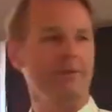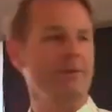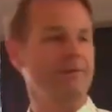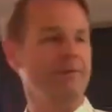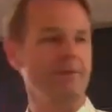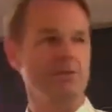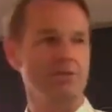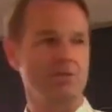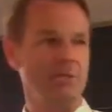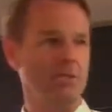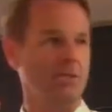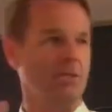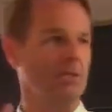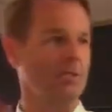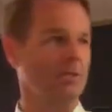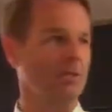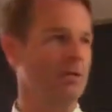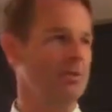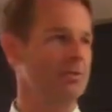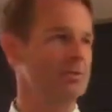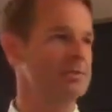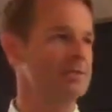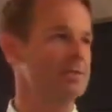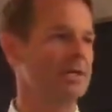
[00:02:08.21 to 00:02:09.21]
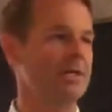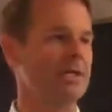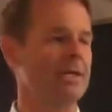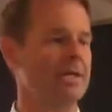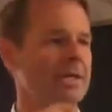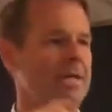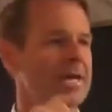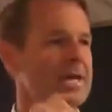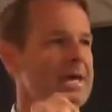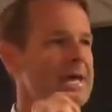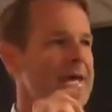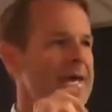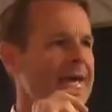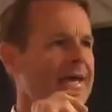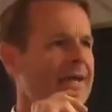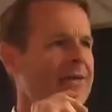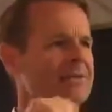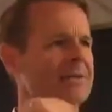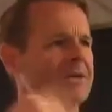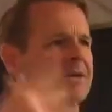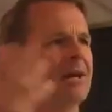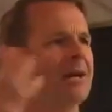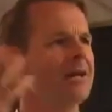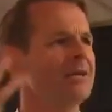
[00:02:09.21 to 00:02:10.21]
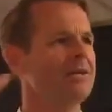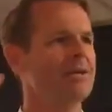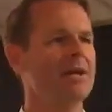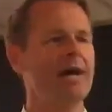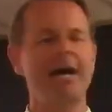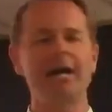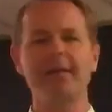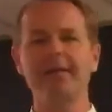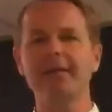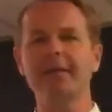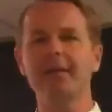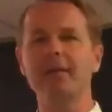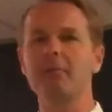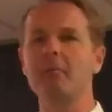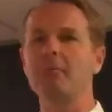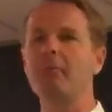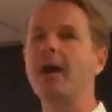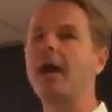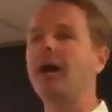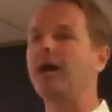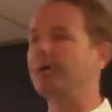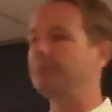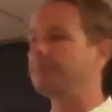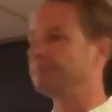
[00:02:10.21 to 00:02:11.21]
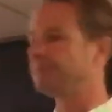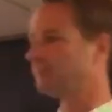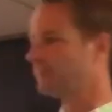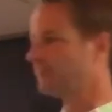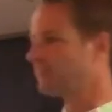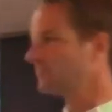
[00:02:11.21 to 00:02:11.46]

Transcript: Then eventually he closed it. And, and I was like, oh, you know, how did that come about?